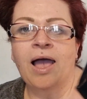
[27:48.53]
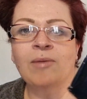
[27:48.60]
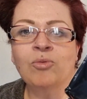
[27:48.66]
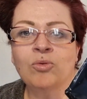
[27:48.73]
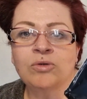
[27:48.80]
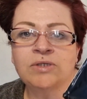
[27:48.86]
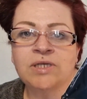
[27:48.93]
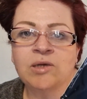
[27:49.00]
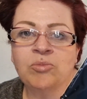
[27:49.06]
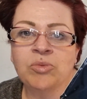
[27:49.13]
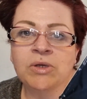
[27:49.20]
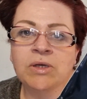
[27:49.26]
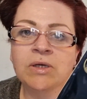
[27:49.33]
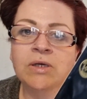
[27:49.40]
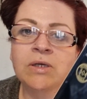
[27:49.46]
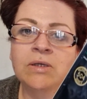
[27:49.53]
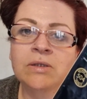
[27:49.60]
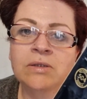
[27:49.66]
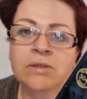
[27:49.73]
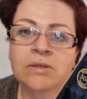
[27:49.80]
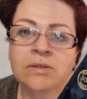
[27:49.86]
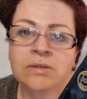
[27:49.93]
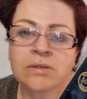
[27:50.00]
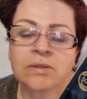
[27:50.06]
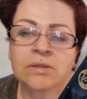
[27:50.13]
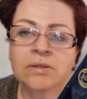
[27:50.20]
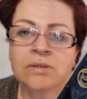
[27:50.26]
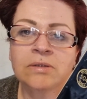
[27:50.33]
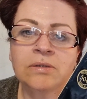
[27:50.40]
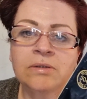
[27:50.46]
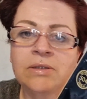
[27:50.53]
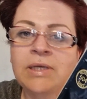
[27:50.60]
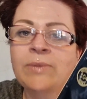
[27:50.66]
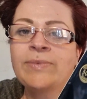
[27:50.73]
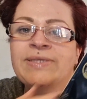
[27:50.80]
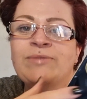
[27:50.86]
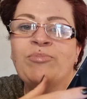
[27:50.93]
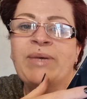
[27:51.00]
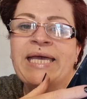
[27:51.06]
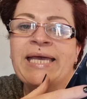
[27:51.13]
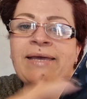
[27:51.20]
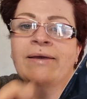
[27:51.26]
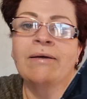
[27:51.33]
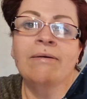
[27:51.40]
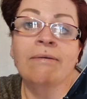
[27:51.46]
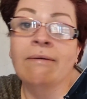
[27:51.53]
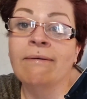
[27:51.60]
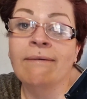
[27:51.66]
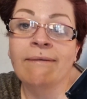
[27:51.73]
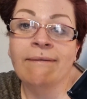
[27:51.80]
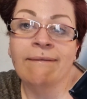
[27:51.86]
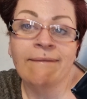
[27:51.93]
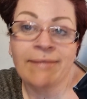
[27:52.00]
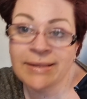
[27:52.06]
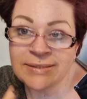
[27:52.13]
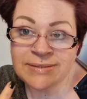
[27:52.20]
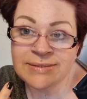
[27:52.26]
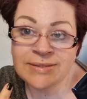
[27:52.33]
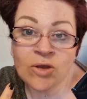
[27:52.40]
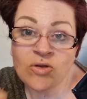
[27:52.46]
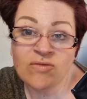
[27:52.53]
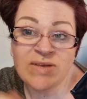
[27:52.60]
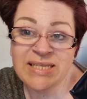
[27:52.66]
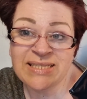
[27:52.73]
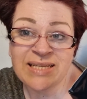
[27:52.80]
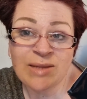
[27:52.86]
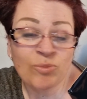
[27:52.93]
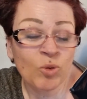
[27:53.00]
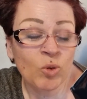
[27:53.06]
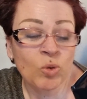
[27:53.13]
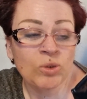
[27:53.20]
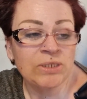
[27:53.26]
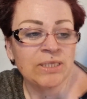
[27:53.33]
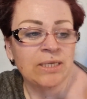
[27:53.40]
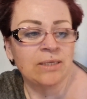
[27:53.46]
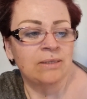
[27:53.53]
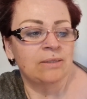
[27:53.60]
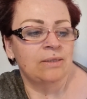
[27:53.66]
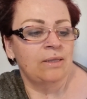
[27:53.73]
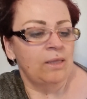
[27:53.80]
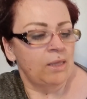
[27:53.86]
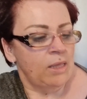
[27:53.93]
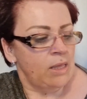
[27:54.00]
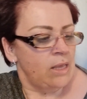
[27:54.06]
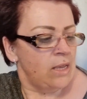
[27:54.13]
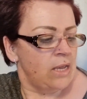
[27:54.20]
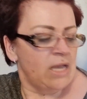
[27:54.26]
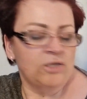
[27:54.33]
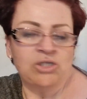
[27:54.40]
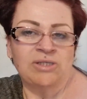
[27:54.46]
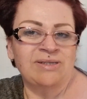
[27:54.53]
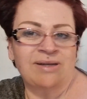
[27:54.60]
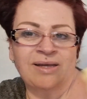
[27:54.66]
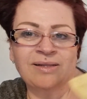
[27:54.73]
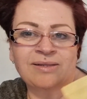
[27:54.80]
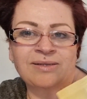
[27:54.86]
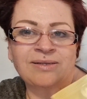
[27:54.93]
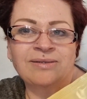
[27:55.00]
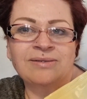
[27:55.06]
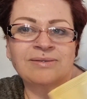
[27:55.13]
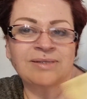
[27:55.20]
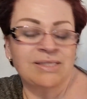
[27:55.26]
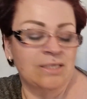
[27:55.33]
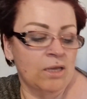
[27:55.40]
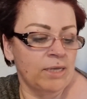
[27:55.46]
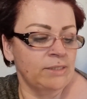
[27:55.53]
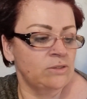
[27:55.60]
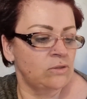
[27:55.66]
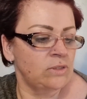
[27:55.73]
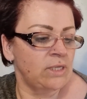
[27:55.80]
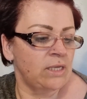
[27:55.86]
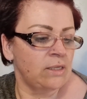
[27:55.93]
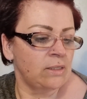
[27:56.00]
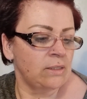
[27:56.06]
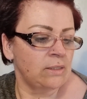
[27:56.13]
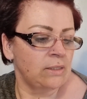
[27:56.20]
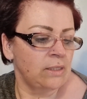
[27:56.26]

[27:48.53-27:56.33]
I bought it because it was big. That's the only reason I bought it. I just like the size on it.